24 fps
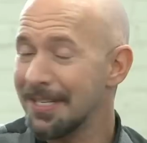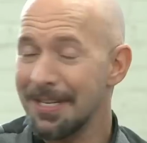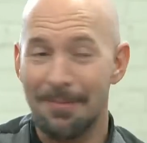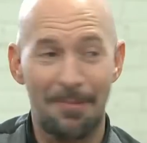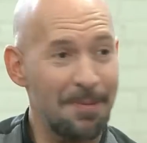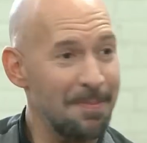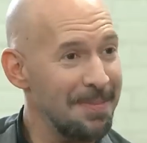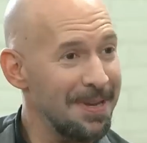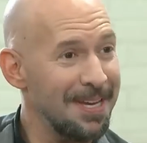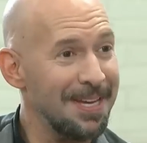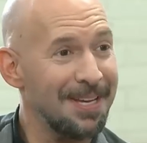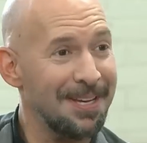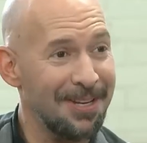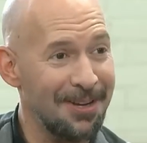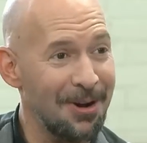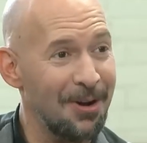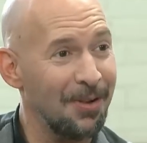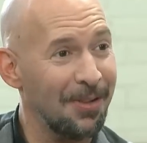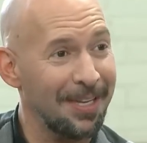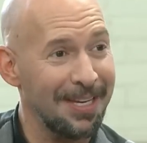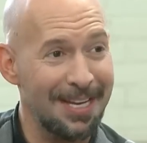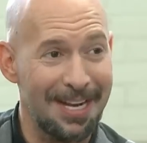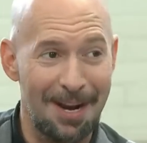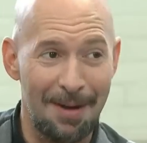Tim will be
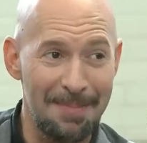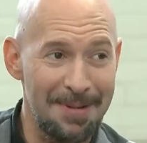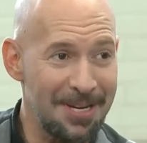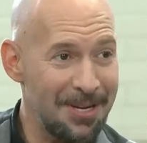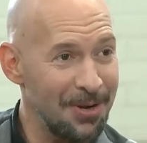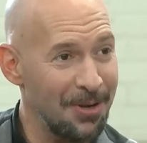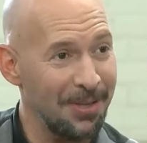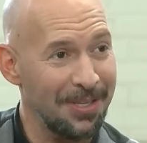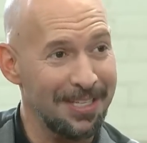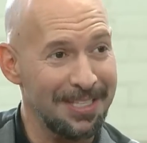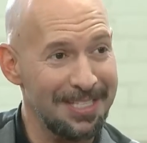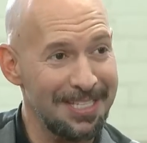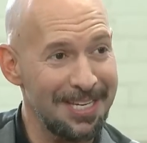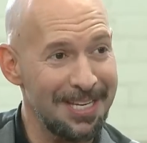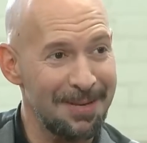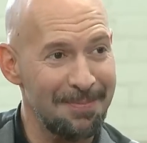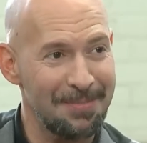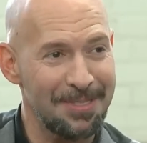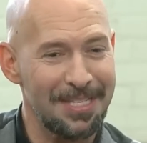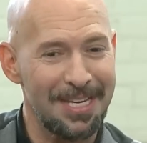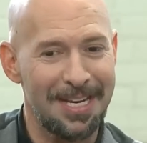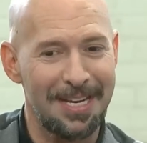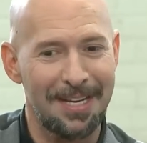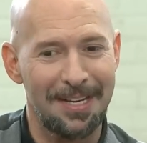calling and I'll be calling
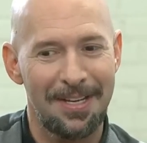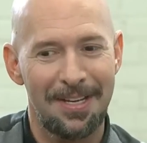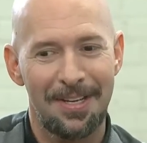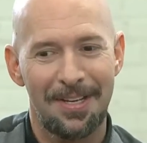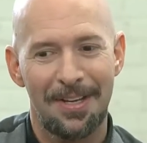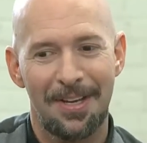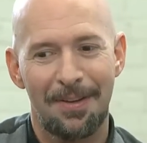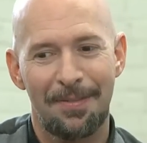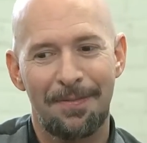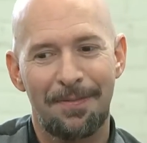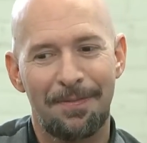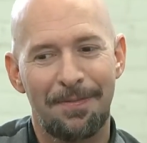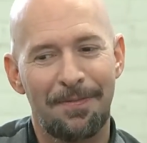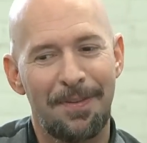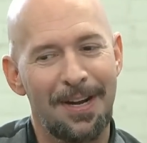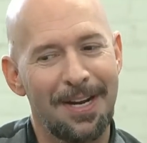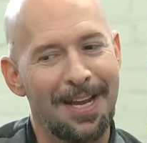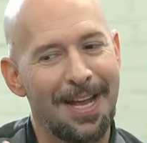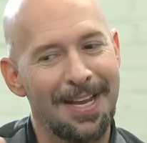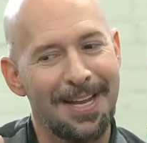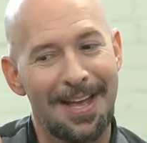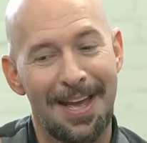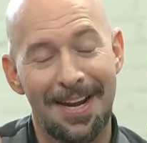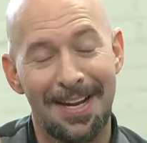Tim saying,
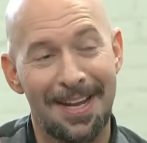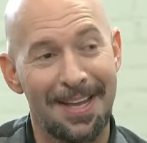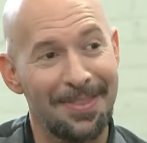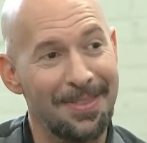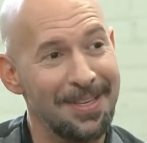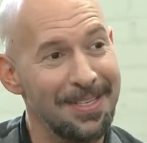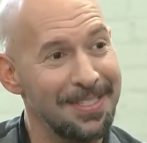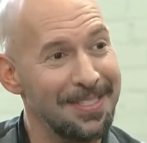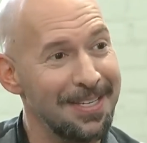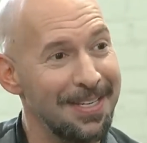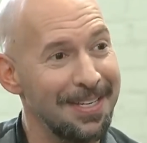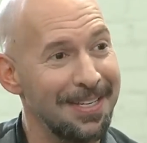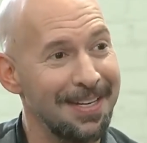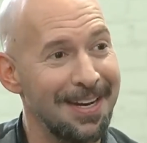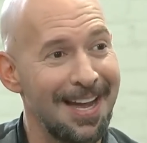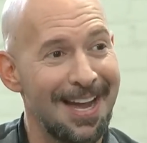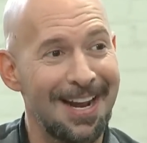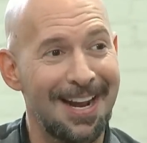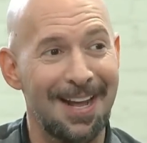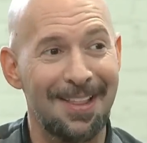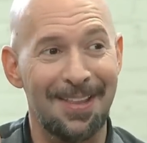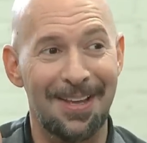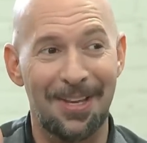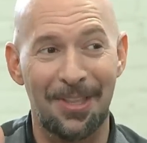I got to get this in.
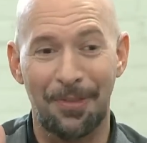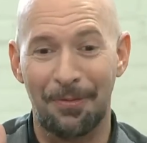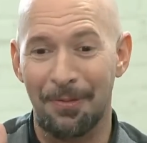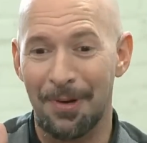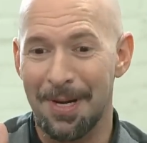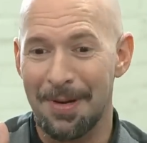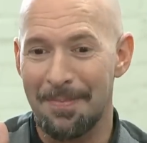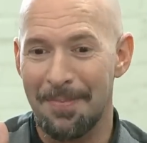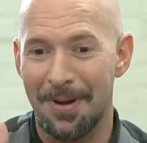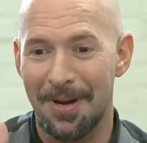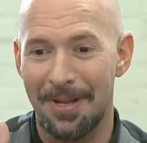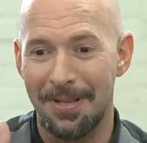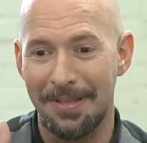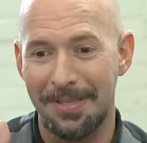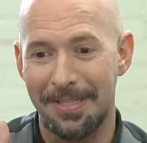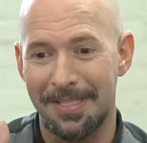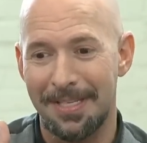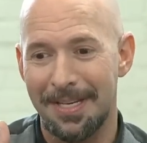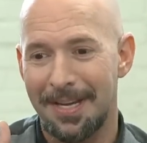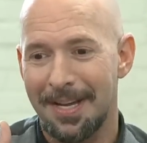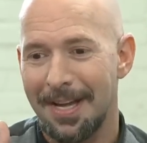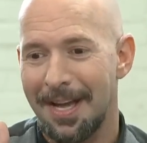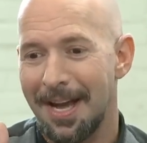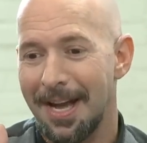I got like three
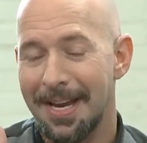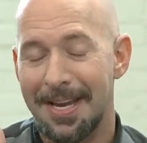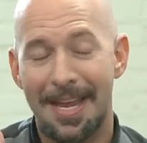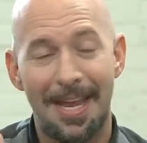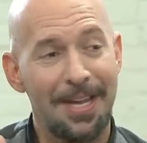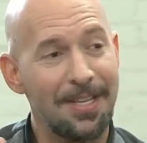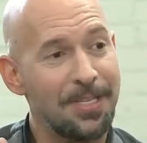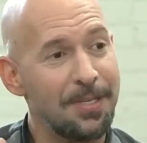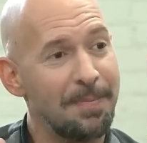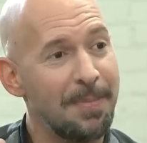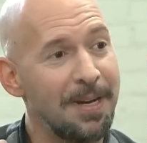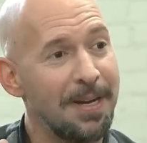months. I can't do.